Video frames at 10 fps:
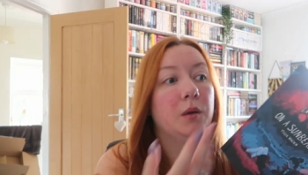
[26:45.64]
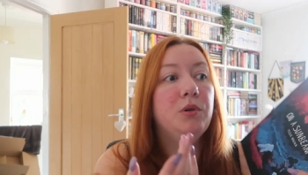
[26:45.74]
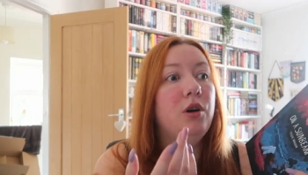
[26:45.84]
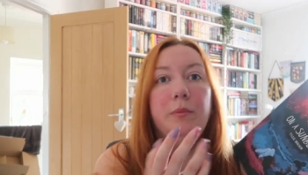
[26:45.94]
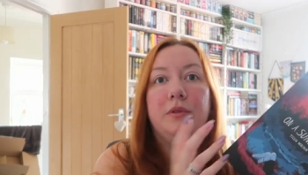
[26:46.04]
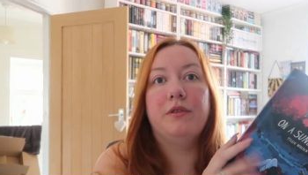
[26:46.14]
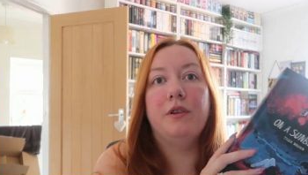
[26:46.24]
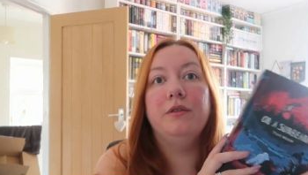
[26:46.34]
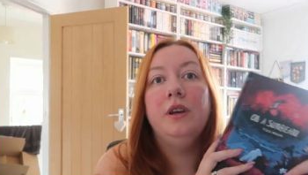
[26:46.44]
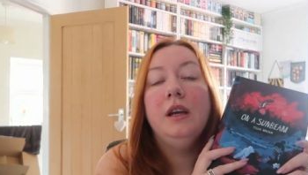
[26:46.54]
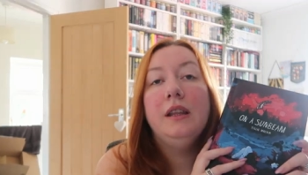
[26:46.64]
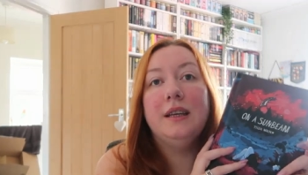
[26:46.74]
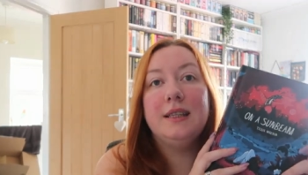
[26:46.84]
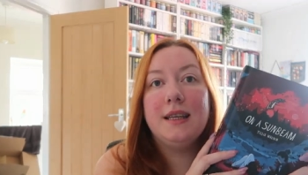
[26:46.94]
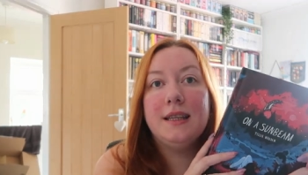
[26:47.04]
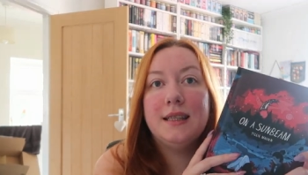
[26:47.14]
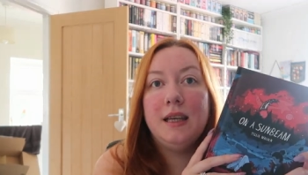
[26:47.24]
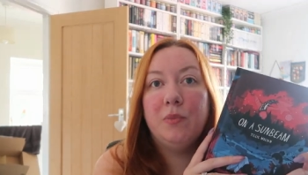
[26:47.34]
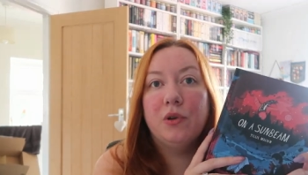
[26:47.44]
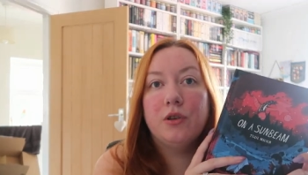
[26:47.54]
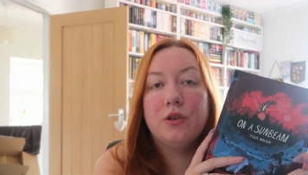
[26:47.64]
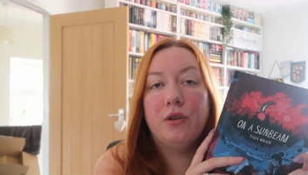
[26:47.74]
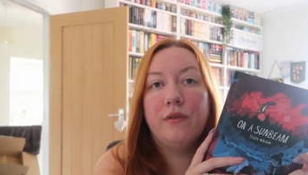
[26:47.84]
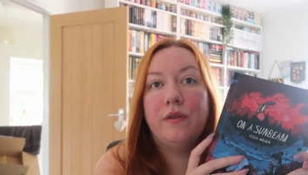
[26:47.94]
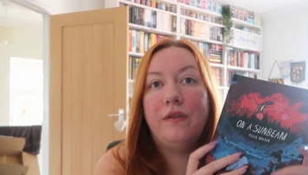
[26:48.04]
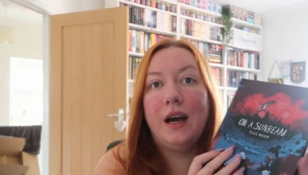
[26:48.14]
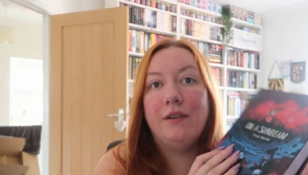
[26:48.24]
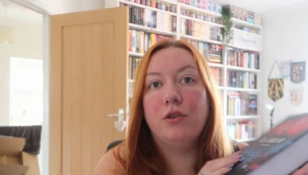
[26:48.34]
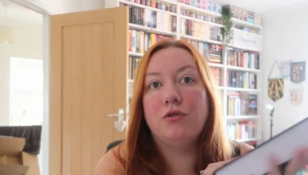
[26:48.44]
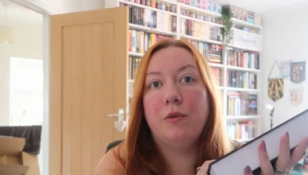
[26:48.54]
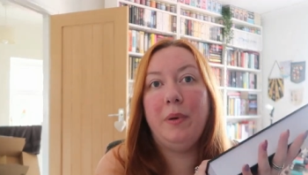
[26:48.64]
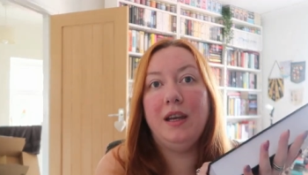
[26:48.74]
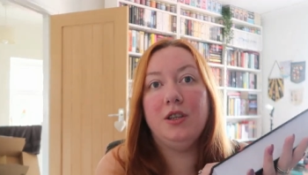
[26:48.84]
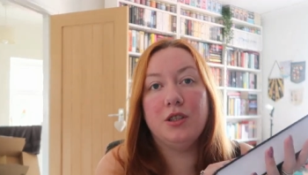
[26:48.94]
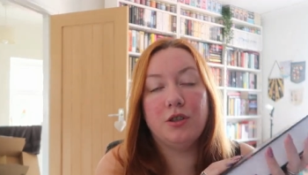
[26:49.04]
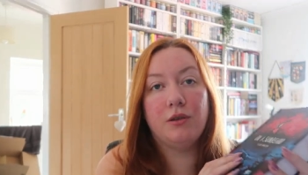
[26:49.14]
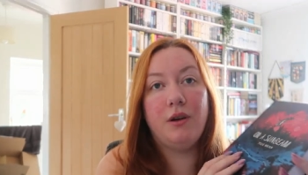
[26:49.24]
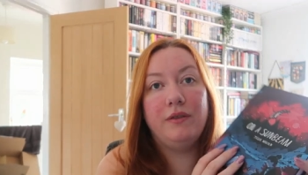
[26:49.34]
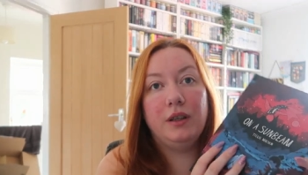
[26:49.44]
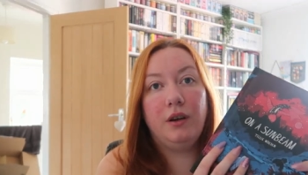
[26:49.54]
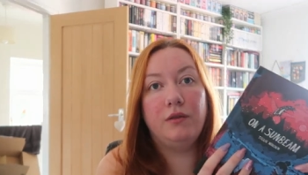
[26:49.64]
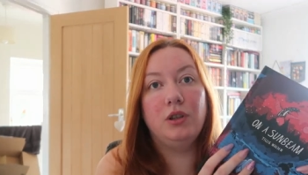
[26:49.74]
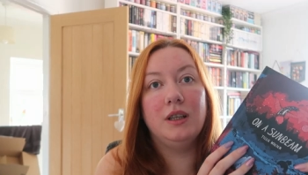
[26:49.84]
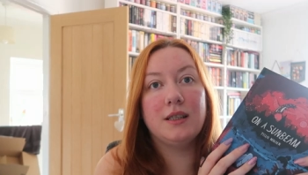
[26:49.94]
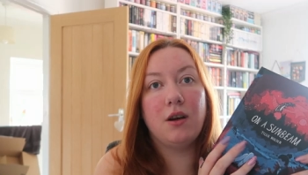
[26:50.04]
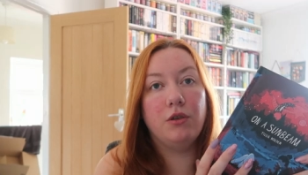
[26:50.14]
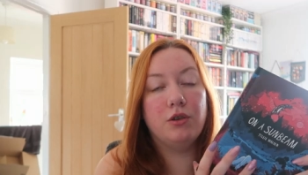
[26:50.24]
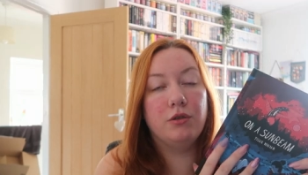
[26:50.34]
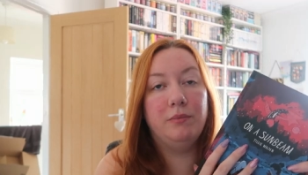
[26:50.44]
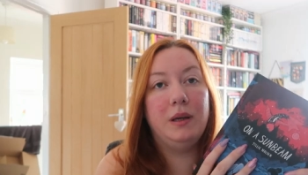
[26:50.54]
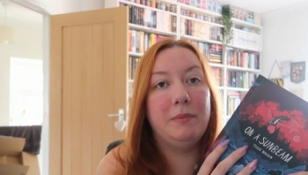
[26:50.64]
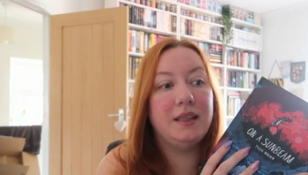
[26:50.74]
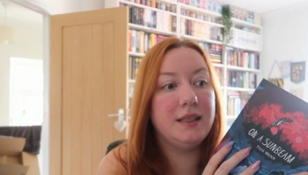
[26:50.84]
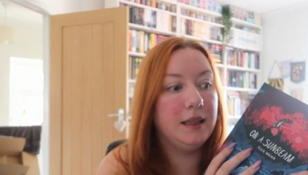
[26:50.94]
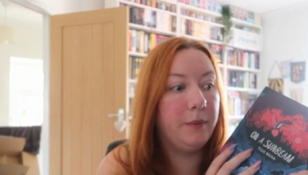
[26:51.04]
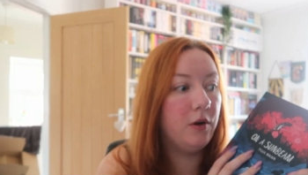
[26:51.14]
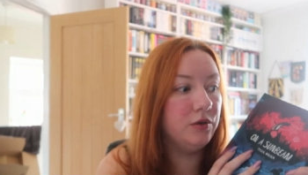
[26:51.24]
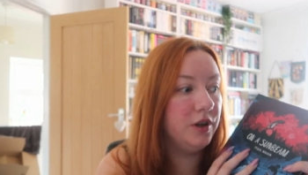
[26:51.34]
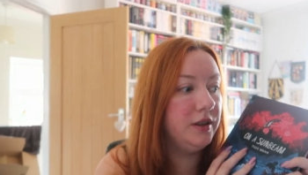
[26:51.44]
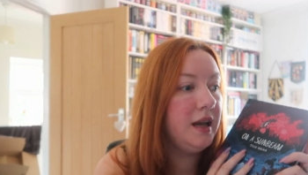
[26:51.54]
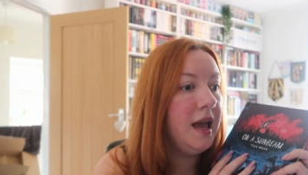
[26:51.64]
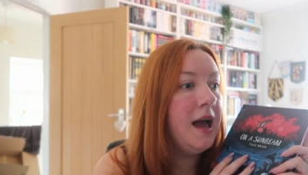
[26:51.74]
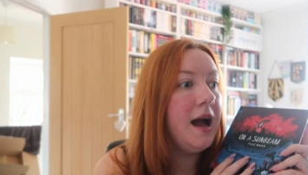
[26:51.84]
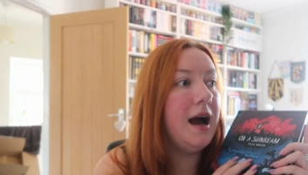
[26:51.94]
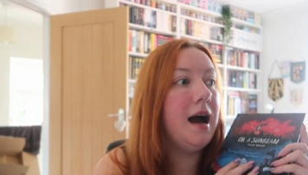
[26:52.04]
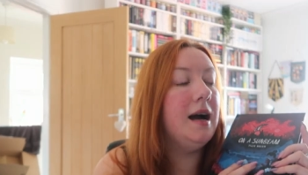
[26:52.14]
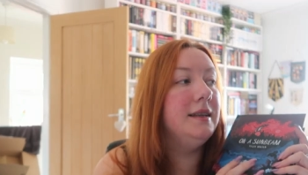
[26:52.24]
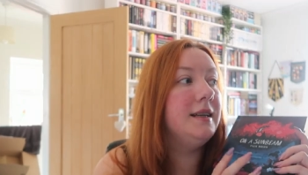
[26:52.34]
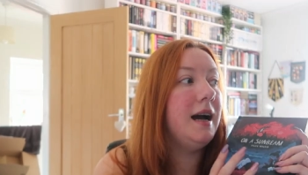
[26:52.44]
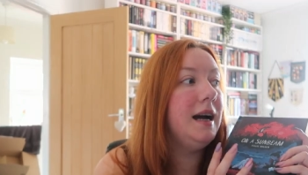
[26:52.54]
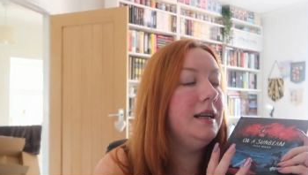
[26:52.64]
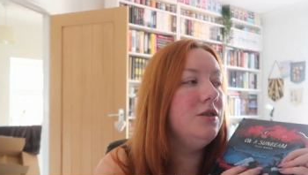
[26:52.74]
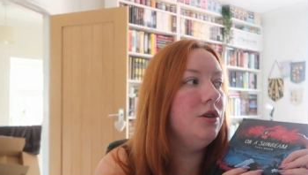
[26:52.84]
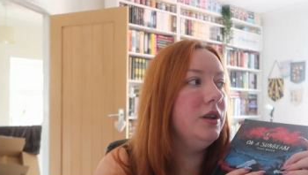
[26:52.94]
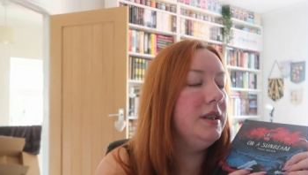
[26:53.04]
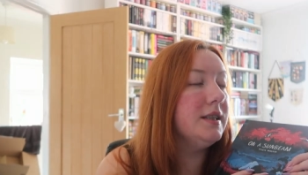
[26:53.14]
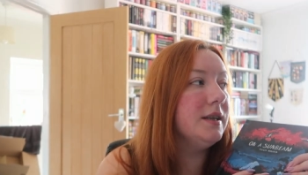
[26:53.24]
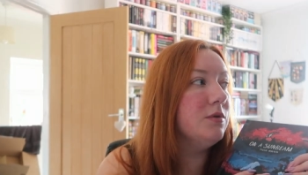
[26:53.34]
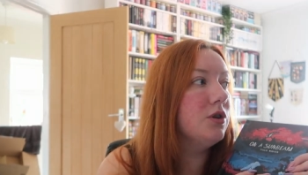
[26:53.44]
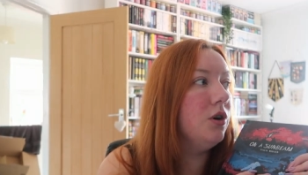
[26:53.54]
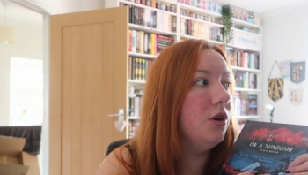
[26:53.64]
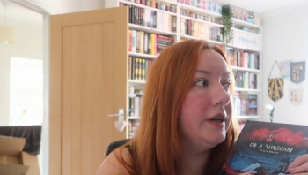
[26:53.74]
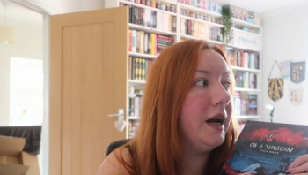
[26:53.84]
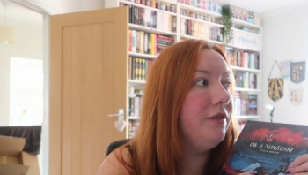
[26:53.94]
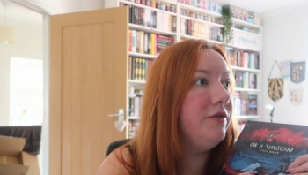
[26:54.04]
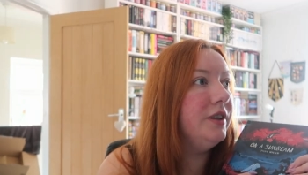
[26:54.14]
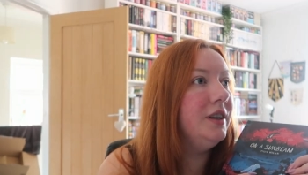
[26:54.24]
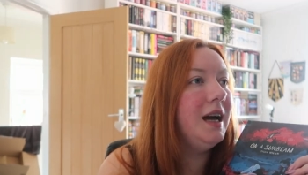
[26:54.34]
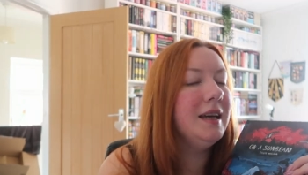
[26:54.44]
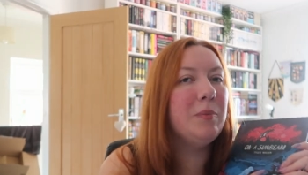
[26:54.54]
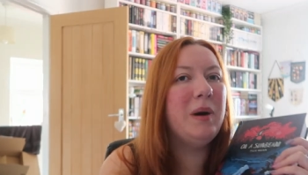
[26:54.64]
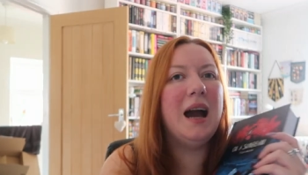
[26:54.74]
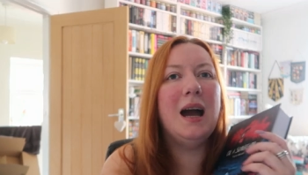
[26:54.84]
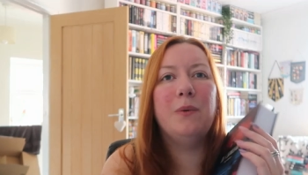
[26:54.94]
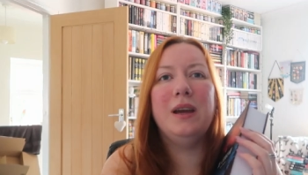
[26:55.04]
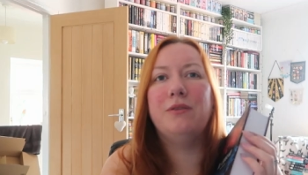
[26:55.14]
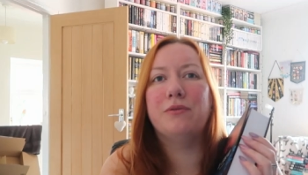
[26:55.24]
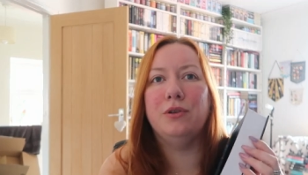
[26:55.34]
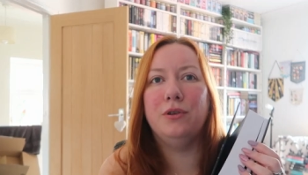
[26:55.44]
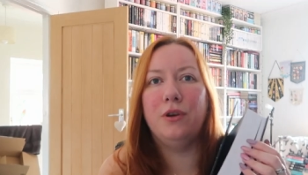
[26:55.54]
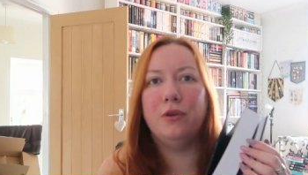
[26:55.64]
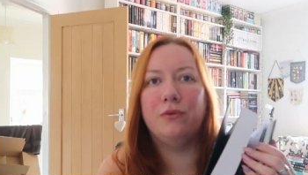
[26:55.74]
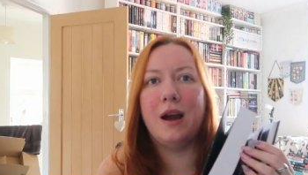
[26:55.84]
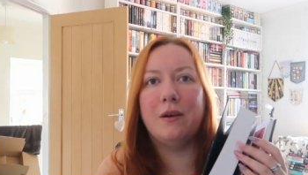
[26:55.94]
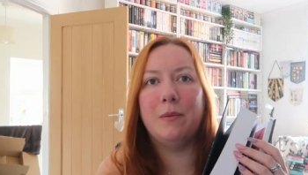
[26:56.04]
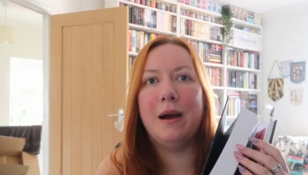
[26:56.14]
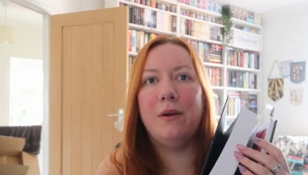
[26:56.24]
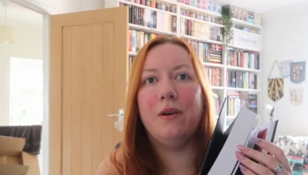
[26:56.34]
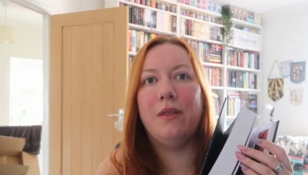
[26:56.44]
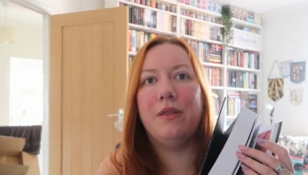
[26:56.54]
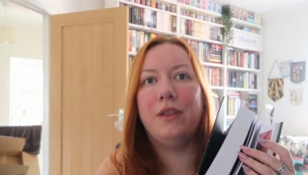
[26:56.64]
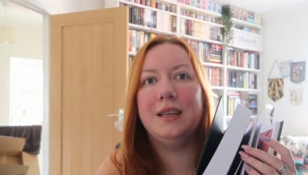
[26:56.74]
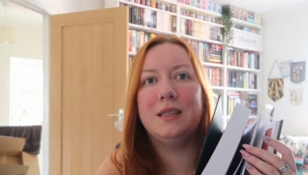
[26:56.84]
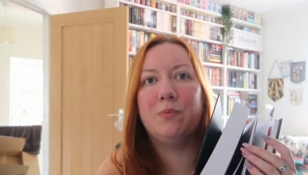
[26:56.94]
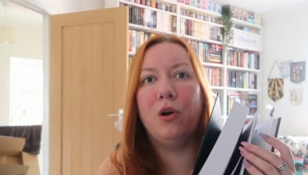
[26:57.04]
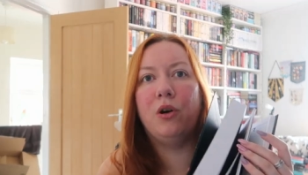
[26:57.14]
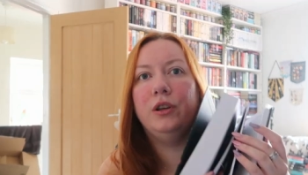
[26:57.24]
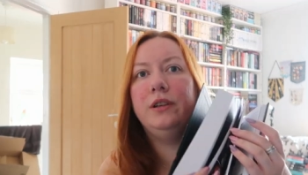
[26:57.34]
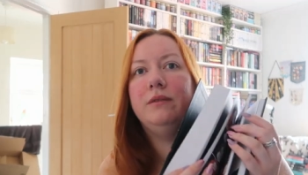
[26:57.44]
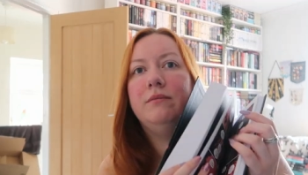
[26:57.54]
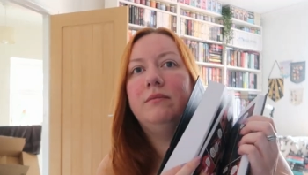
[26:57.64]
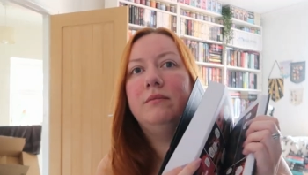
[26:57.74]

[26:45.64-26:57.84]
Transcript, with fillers: Bookoplathon. This is the book that's over 500 pages. It's a graphic novel. It's On a Sunbeam by Tillie Walden. And I enjoyed this. It was good. I feel like partway through though, round about this point,